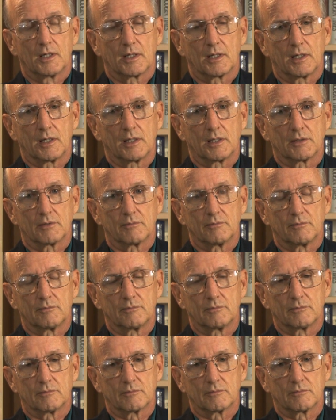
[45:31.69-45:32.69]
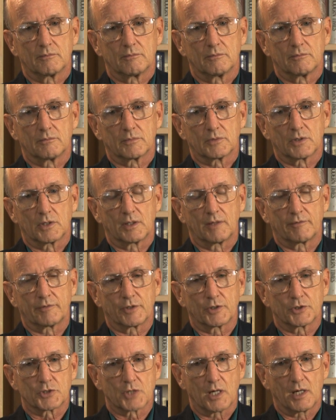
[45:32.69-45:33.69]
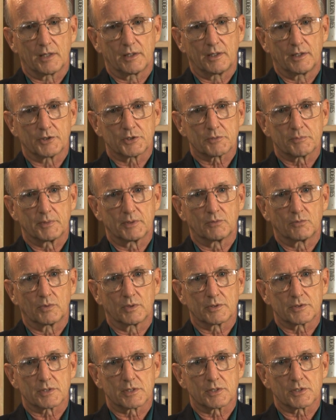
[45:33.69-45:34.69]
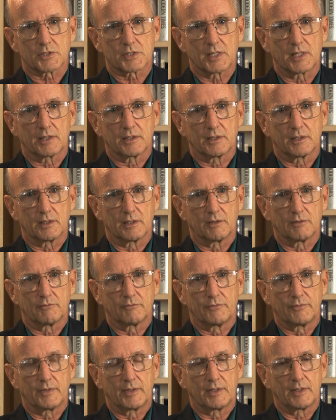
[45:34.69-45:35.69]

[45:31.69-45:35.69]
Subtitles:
Governor John Huntsman was the son of